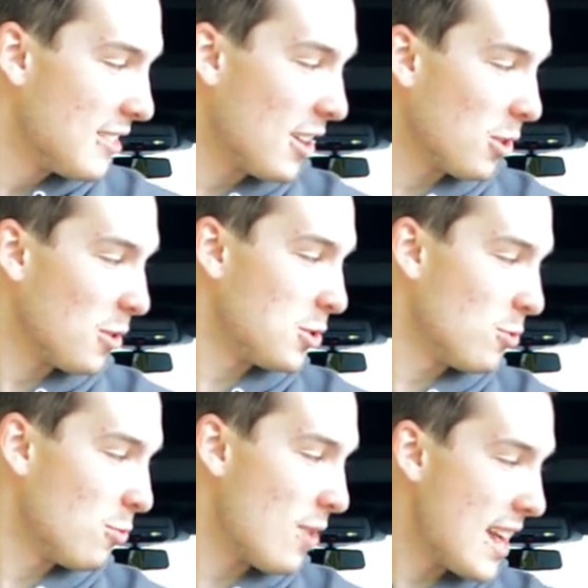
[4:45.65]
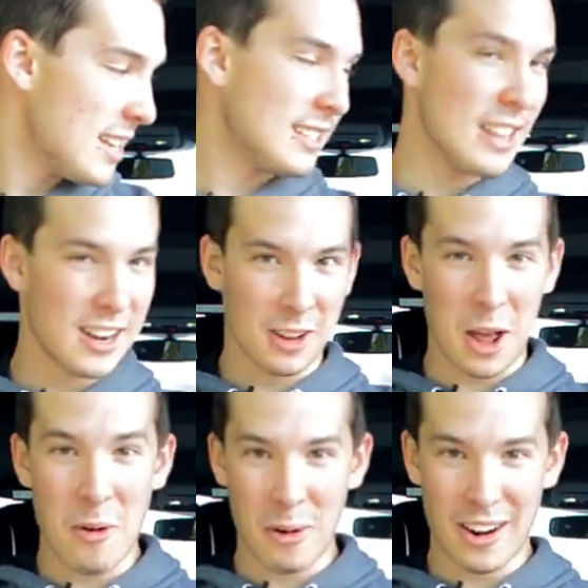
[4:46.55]
that are going to raise and
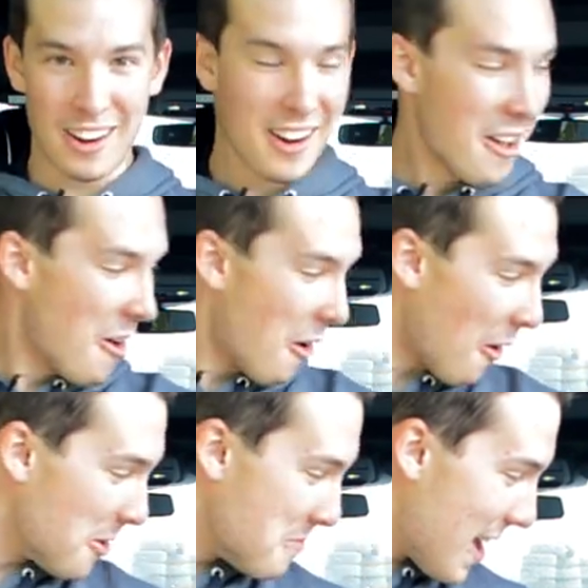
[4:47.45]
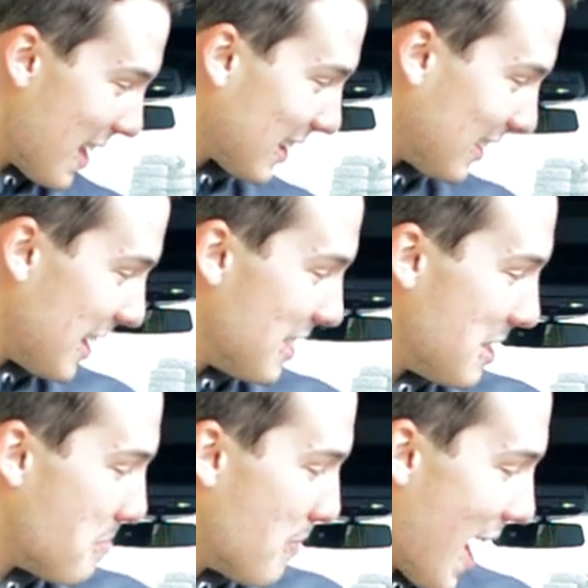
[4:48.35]
lower automatically
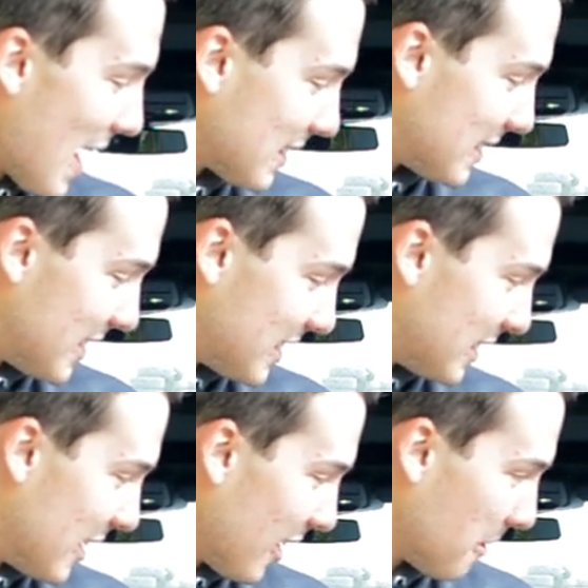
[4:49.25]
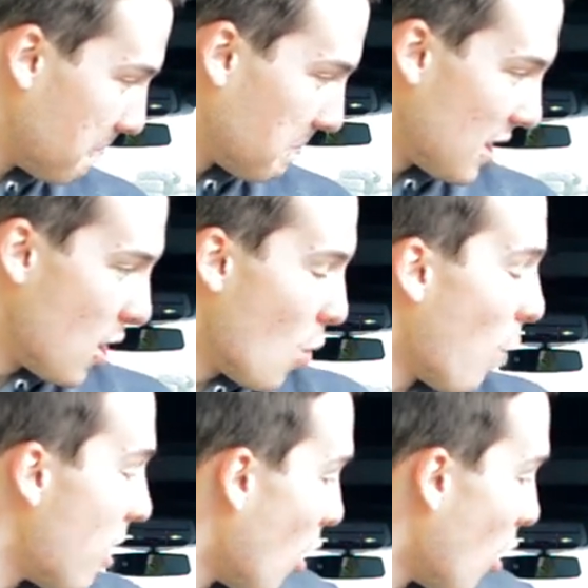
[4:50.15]
the back seats here. When